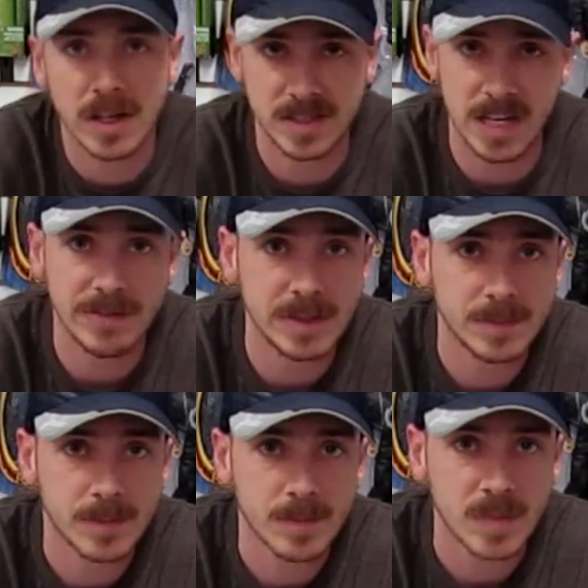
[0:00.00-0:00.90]
a 7.
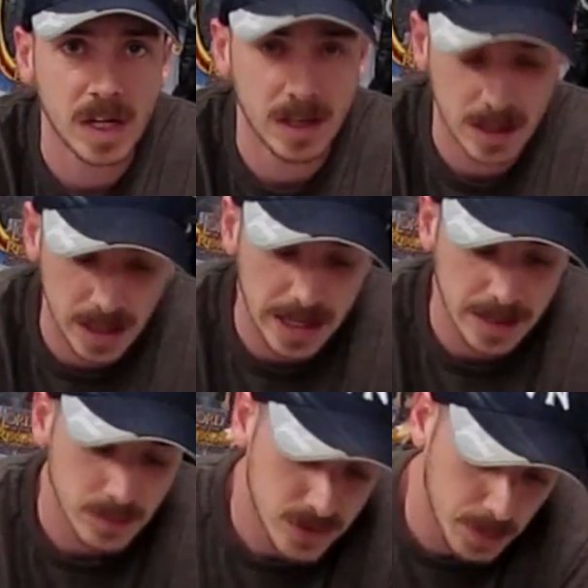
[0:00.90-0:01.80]

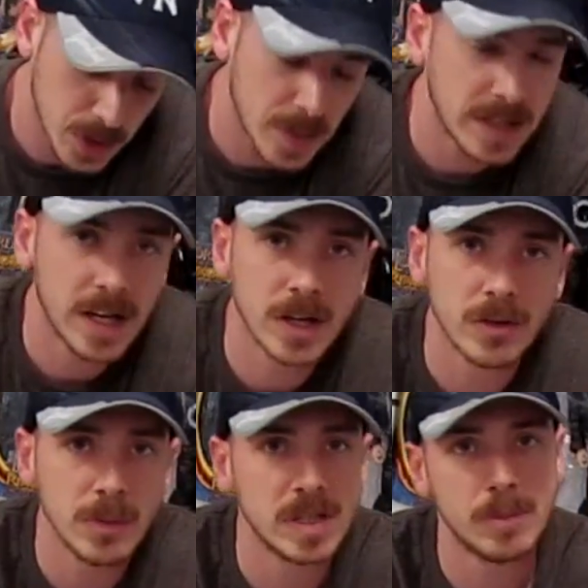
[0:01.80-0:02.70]
Again, some of you might not
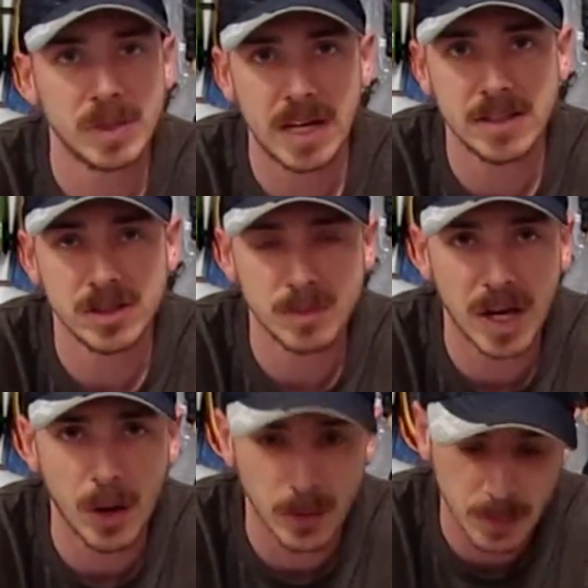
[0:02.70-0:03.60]
agree with that, but that's just
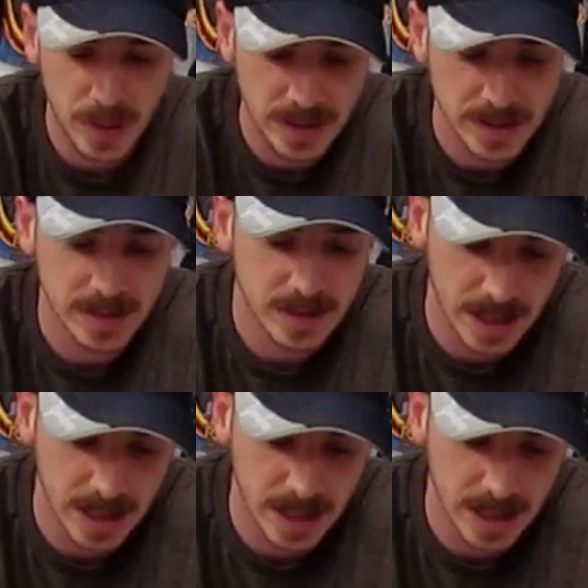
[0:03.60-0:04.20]
my own opinion.